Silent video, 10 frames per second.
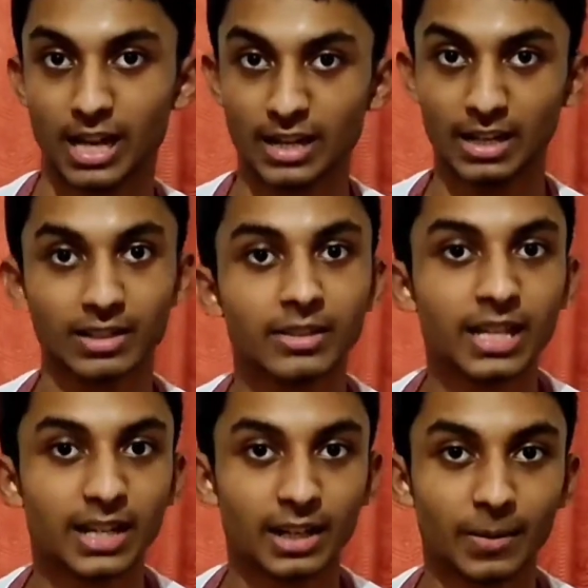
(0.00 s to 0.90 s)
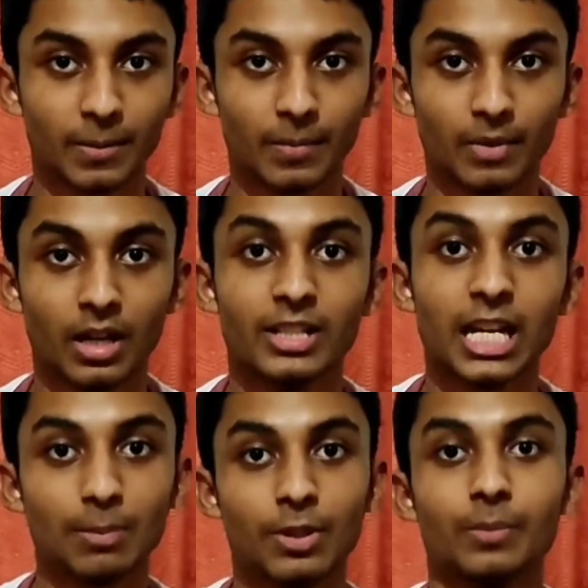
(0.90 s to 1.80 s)
and understanding a
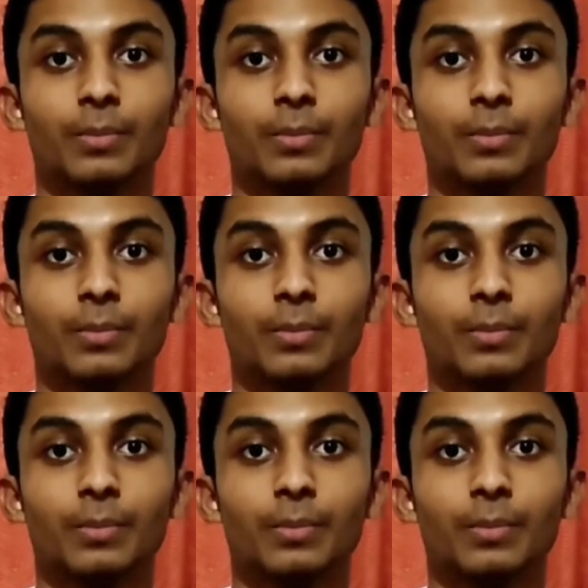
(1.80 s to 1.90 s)
chapter.